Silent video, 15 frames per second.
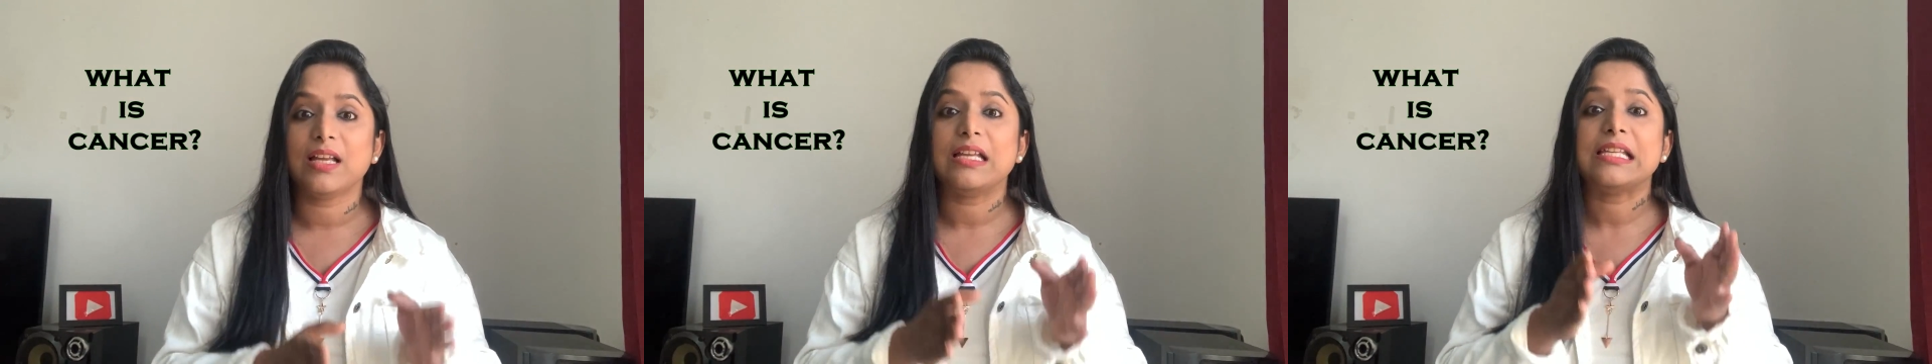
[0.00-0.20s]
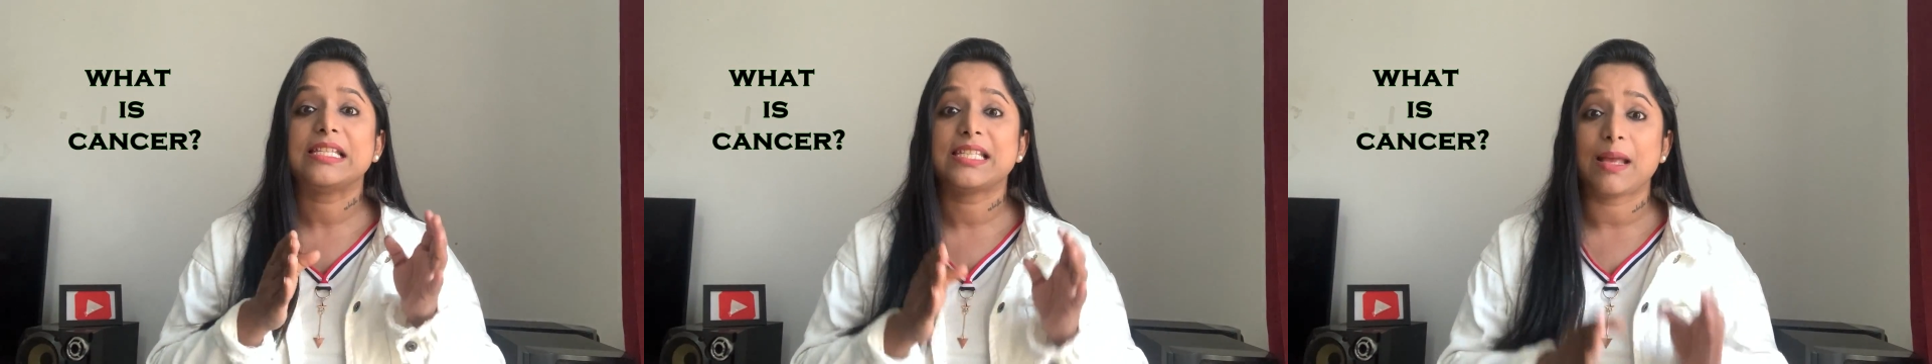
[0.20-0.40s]

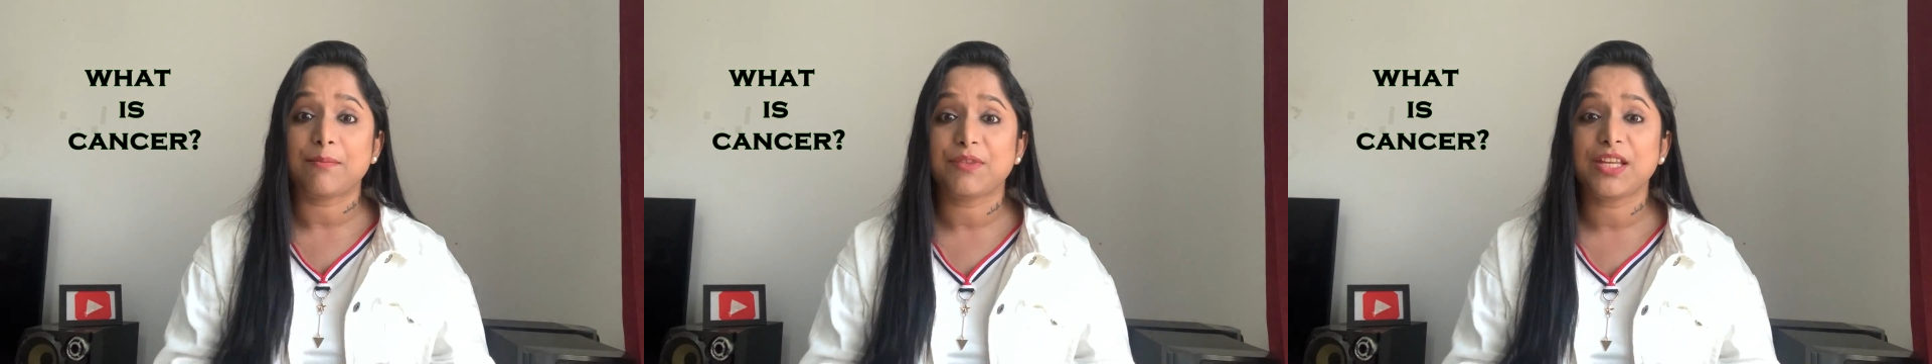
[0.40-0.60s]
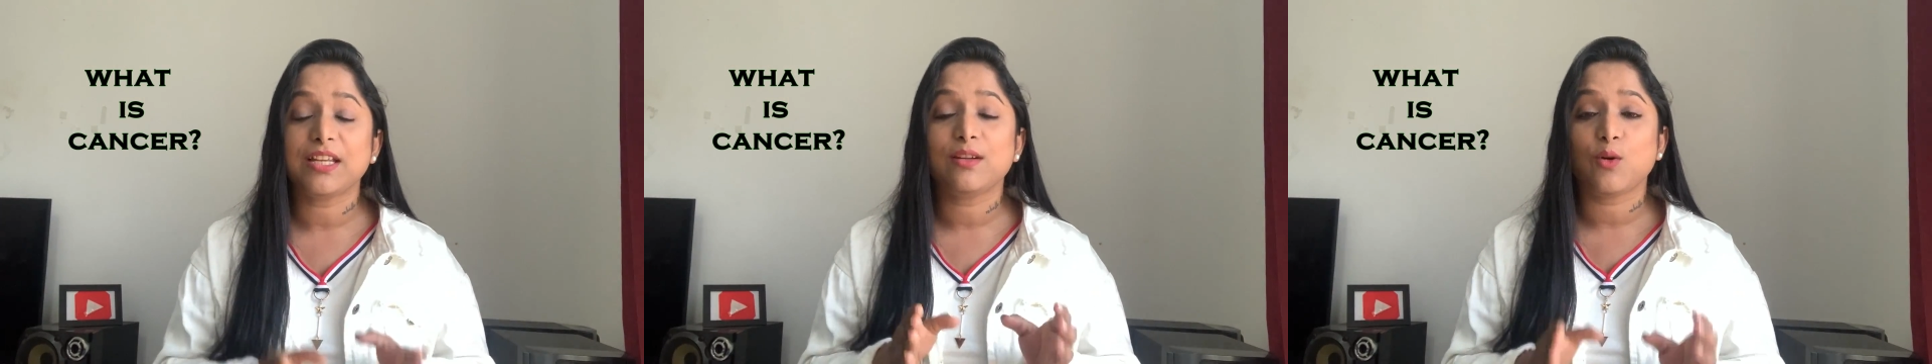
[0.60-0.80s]

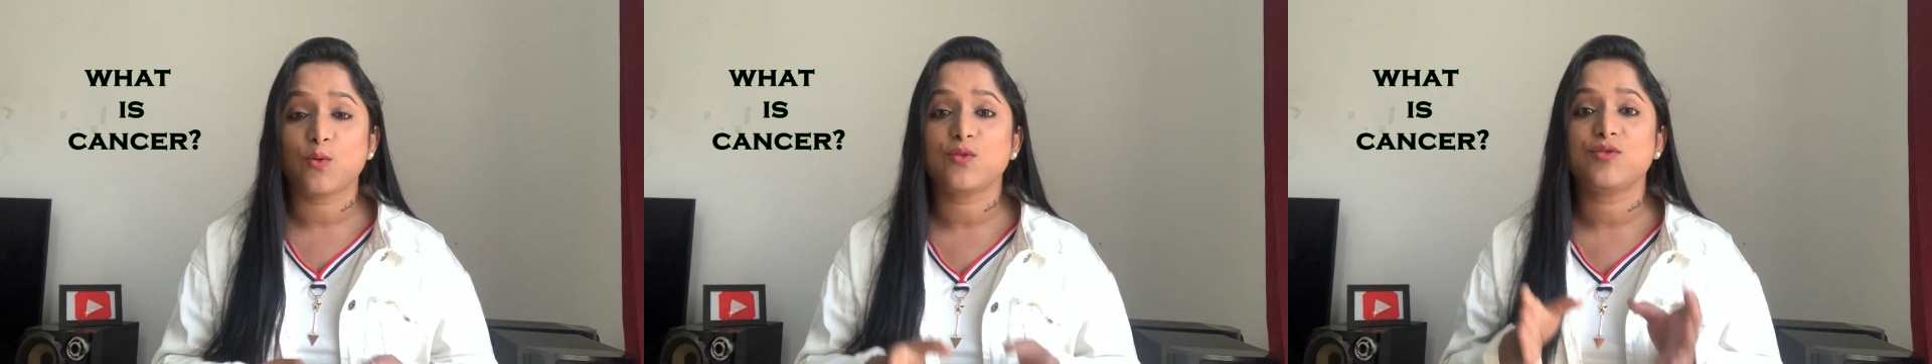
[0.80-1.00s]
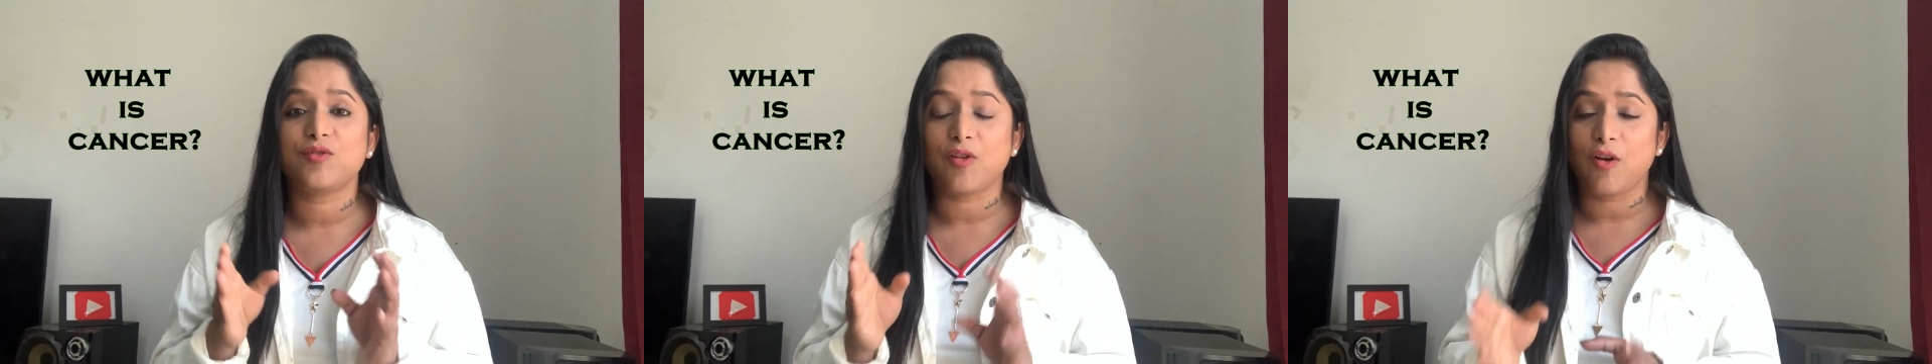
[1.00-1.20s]
something
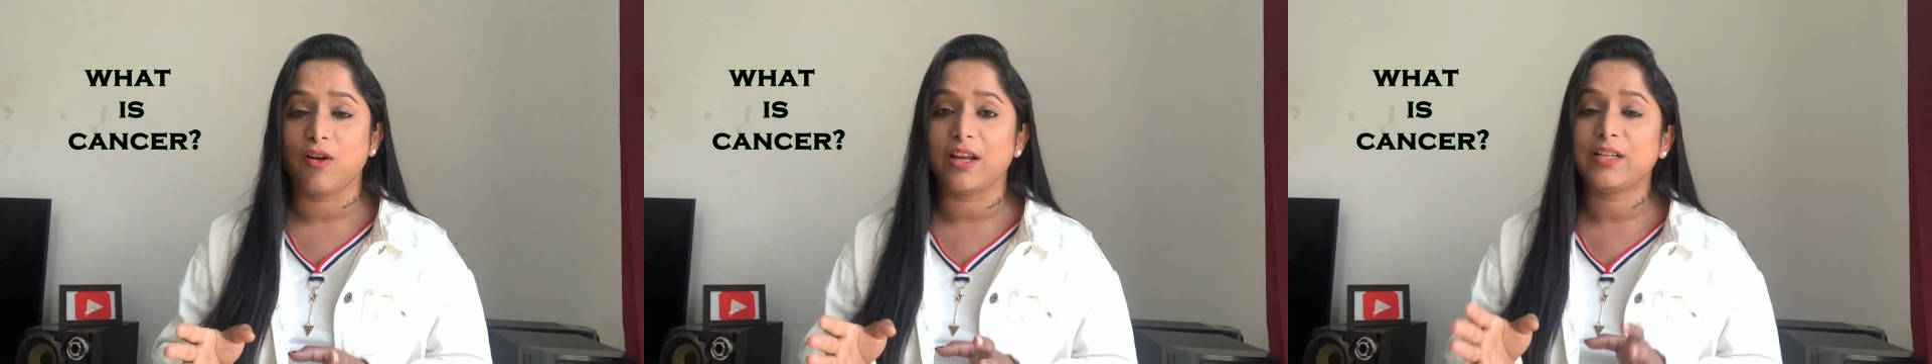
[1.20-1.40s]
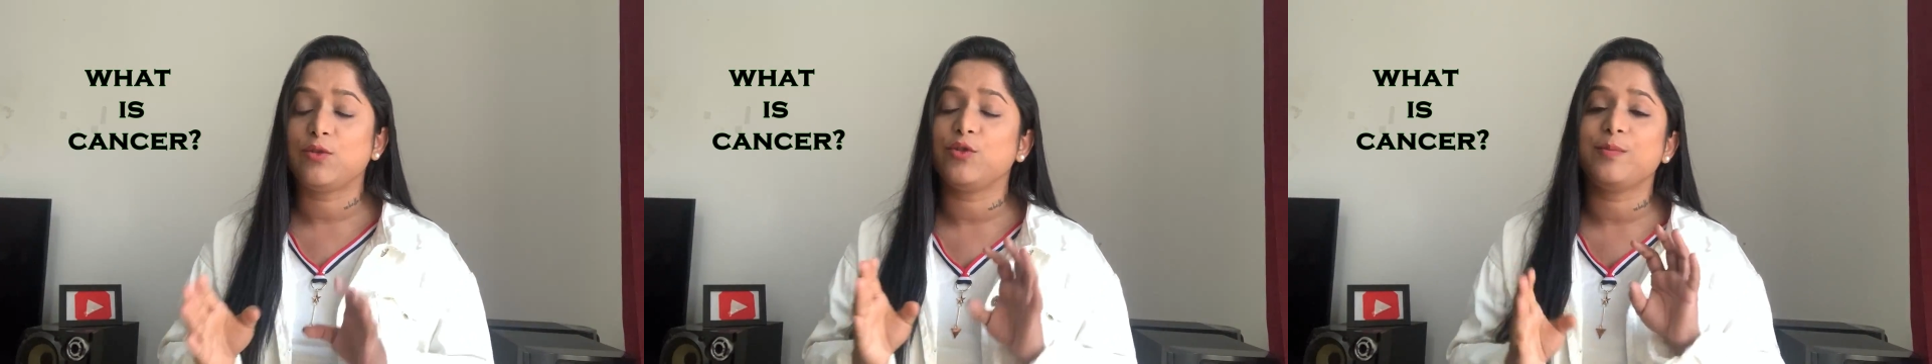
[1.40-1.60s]
goes wrong,
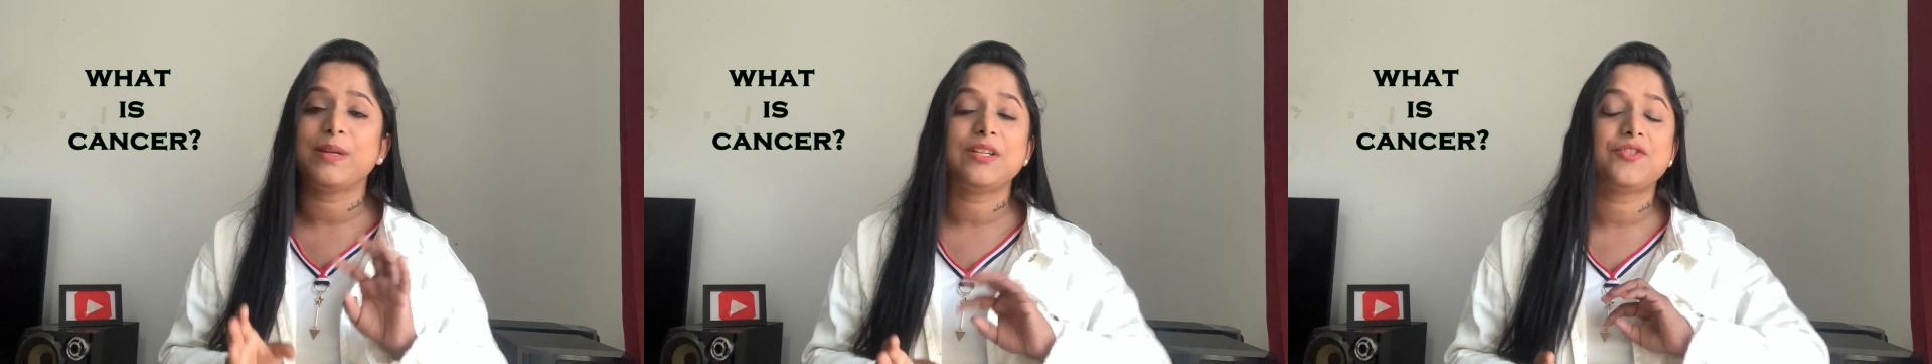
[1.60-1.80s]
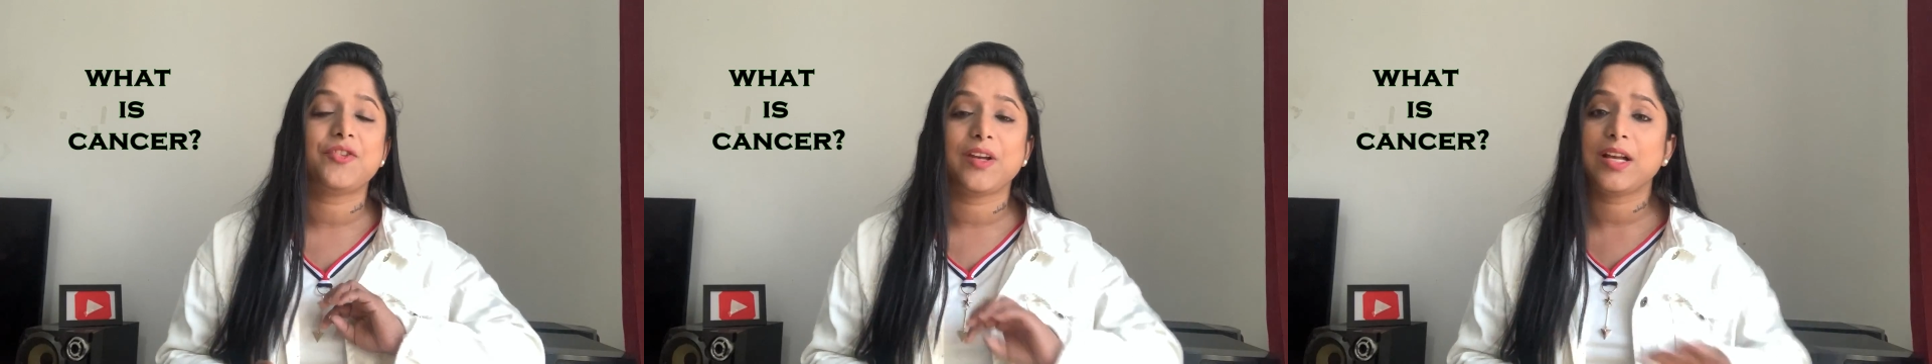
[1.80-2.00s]
it could be
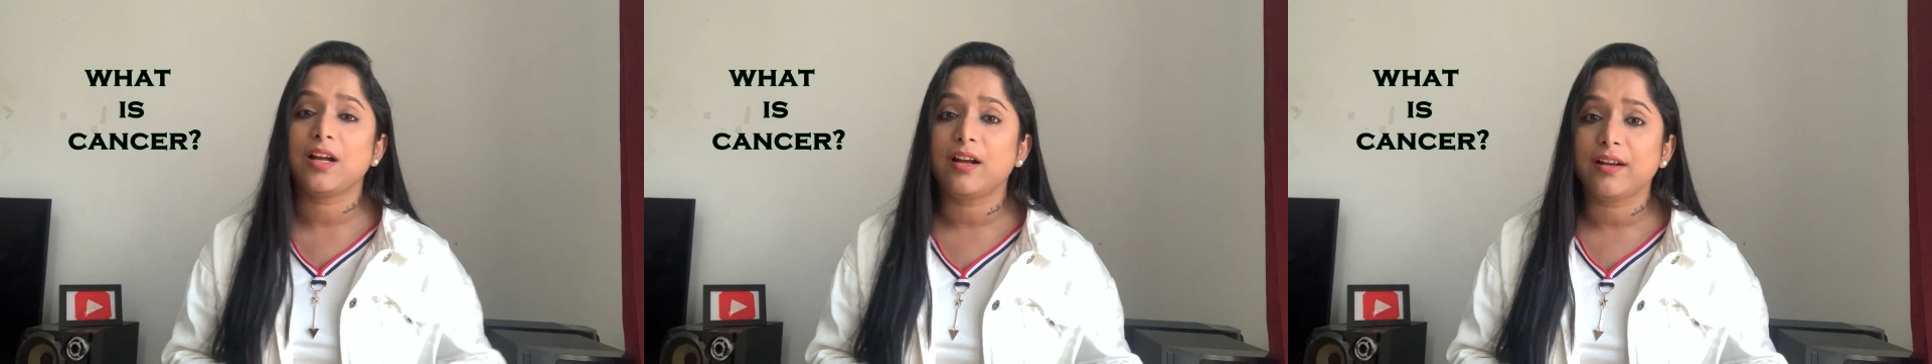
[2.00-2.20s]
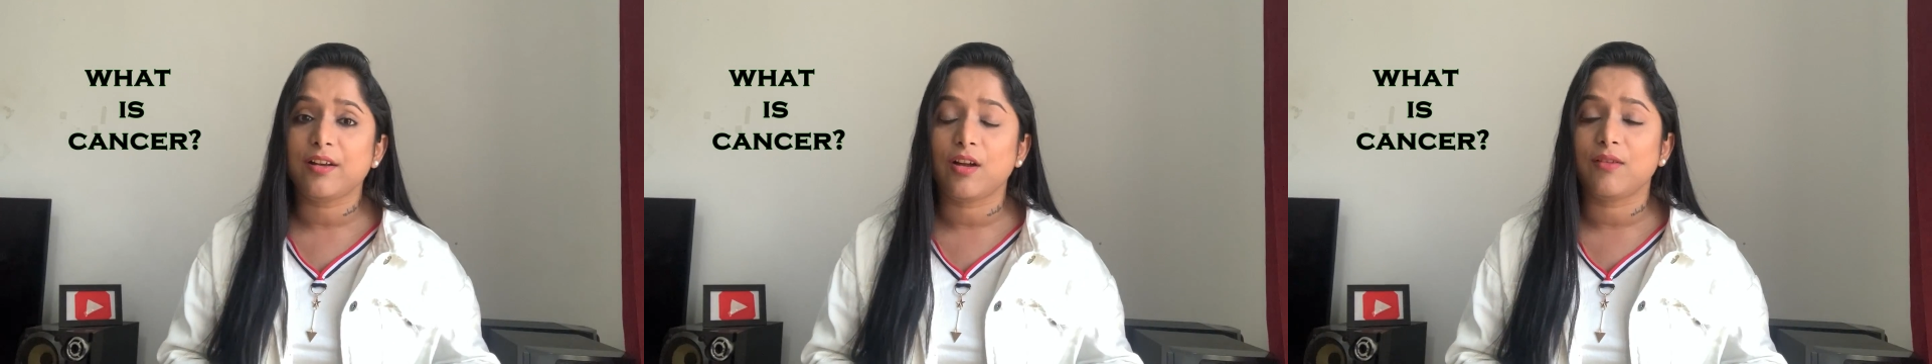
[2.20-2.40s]

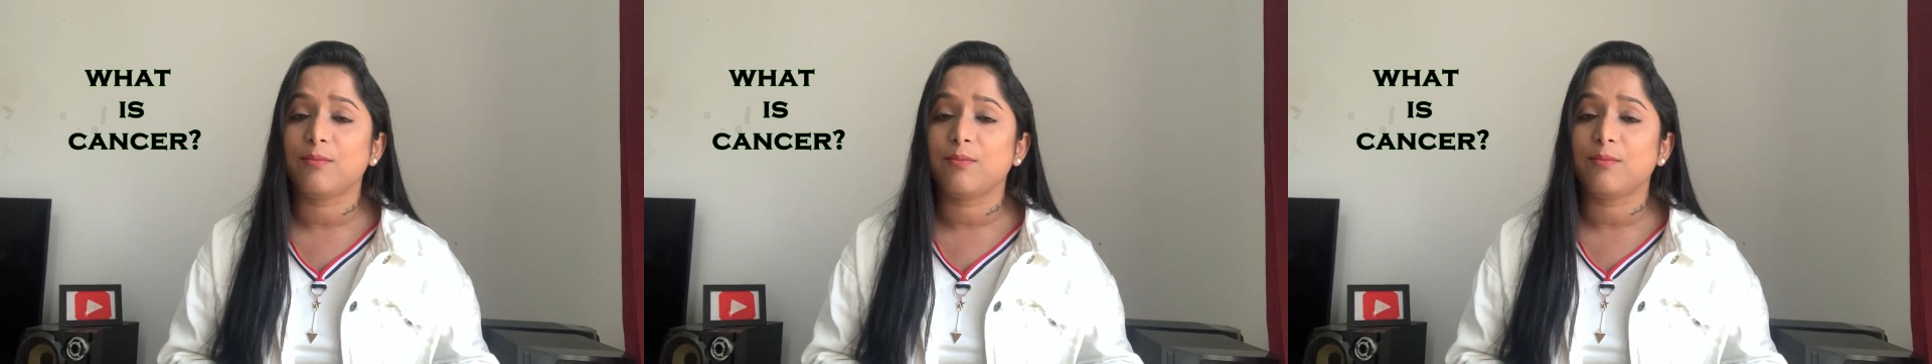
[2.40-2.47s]
triggered